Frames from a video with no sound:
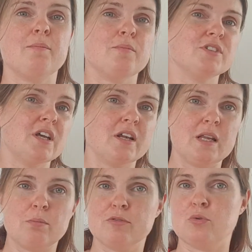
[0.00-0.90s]

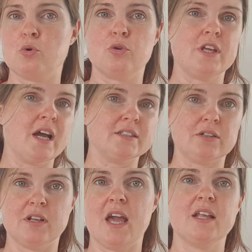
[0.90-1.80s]
certainly before the
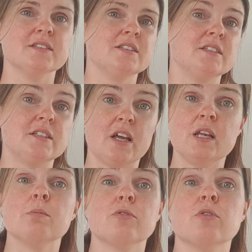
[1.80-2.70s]
adult hens and
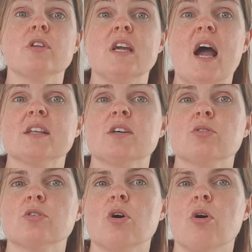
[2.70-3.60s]
certainly before the
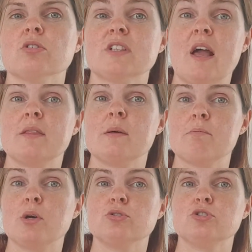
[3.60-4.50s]
adult cocks, and the
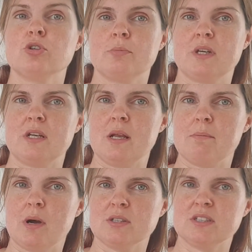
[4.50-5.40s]
most dominant
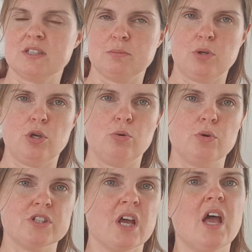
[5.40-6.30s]
amongst them, who
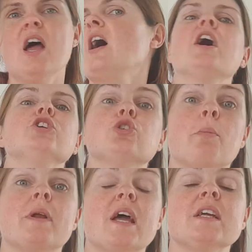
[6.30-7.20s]
would
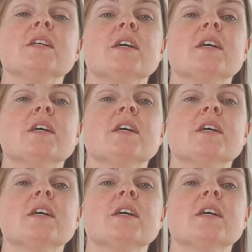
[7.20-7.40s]
dominate